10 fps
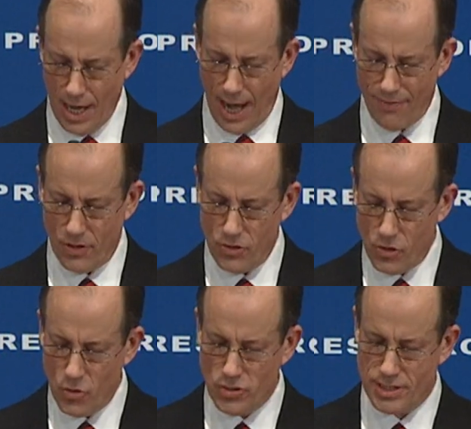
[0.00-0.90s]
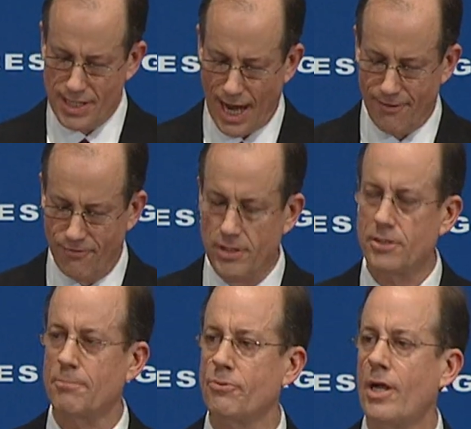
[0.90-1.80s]
and the news is not fit
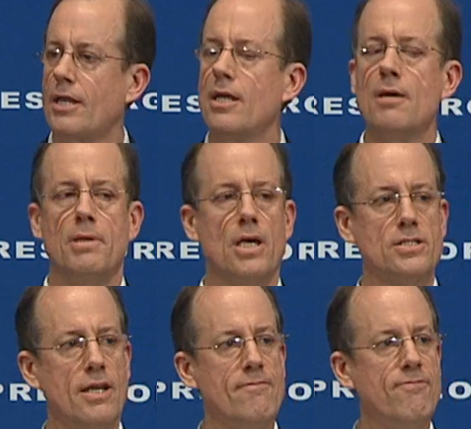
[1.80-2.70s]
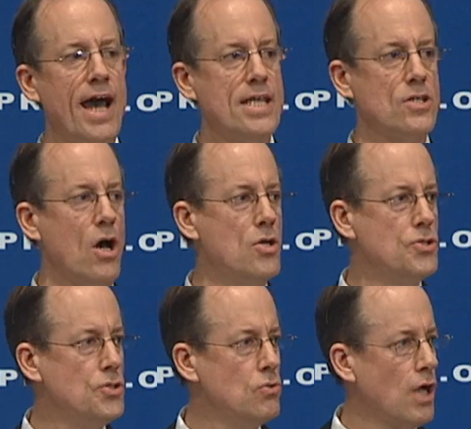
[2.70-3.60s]
to print because it invites
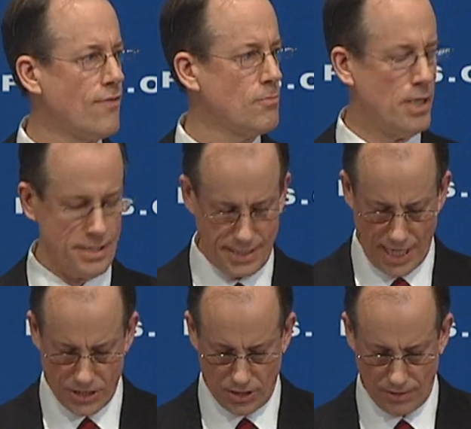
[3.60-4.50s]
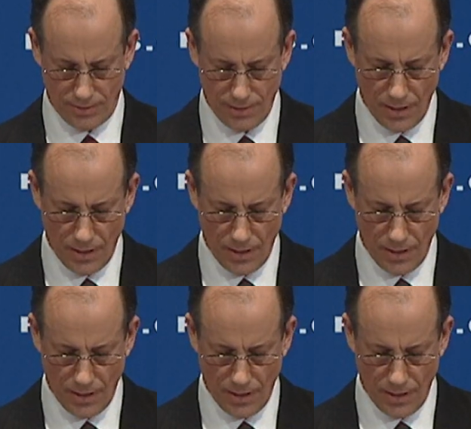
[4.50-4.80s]
undue government attention?